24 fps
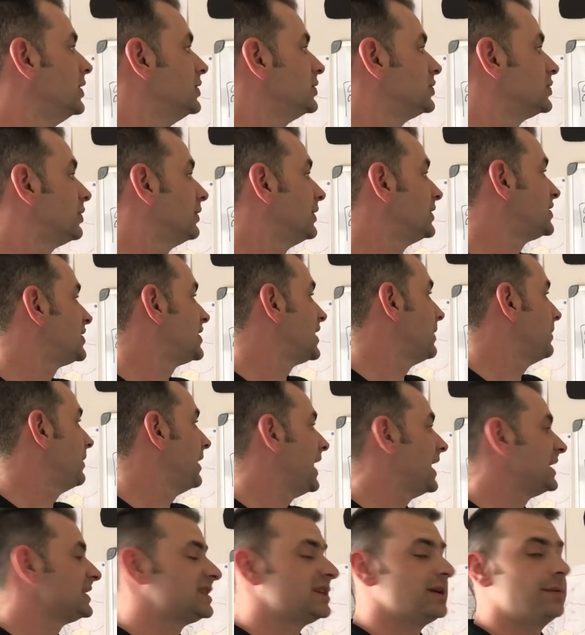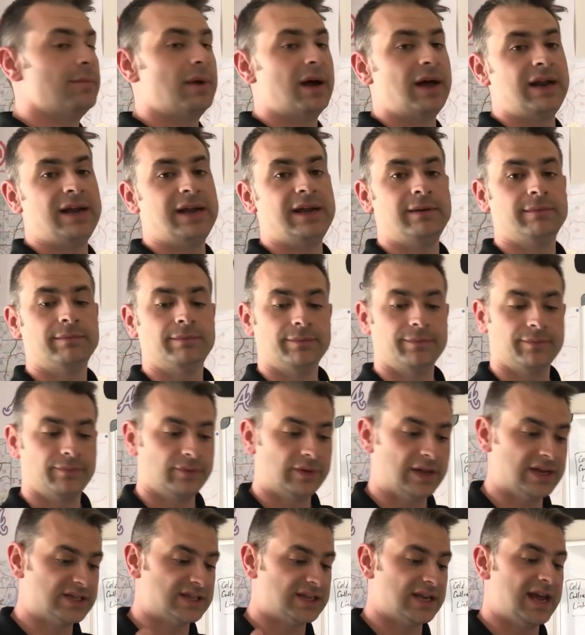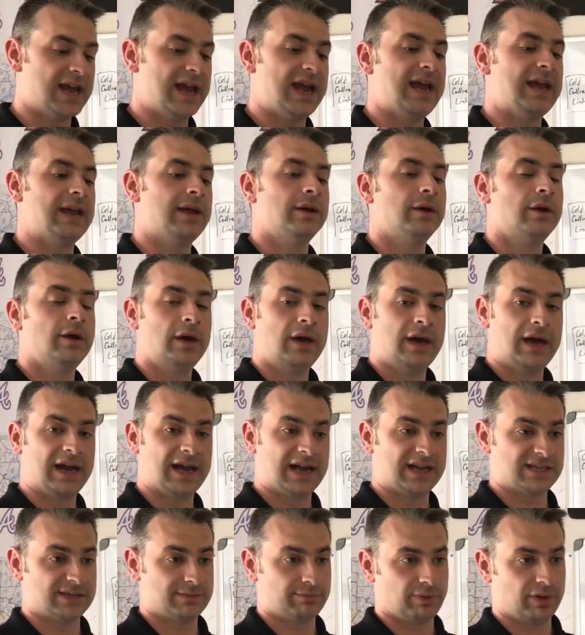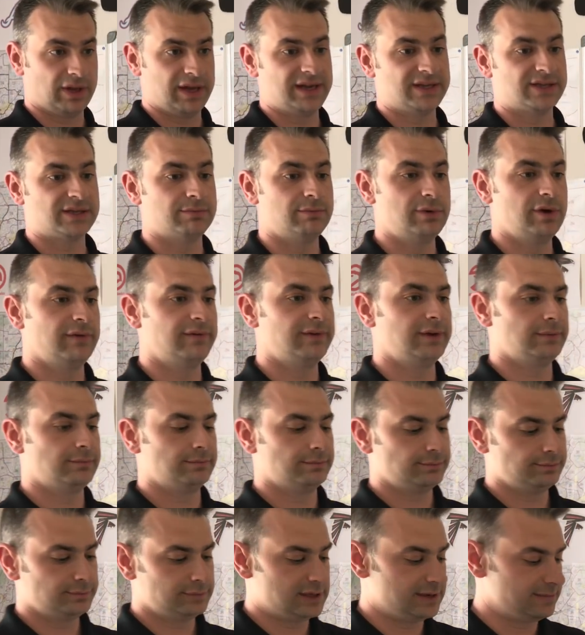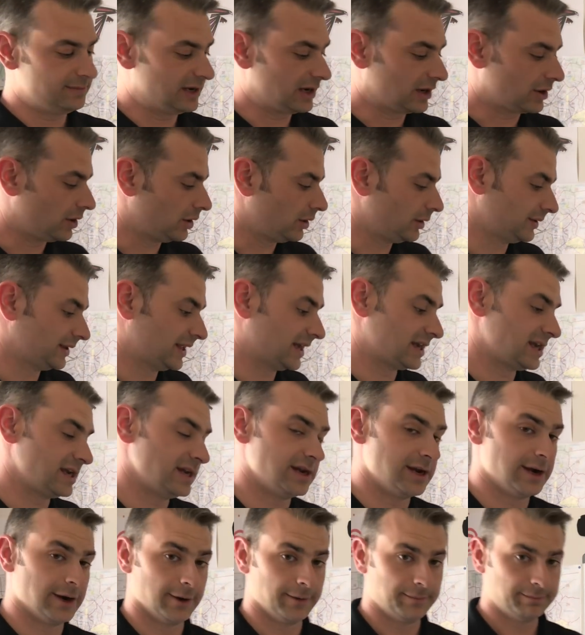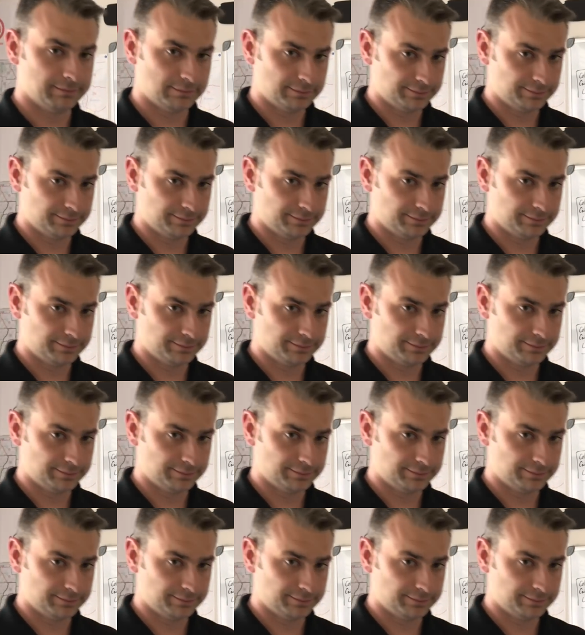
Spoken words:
So let's say we had somebody, they say, hey, I got some plans of moving, give me a call in a year.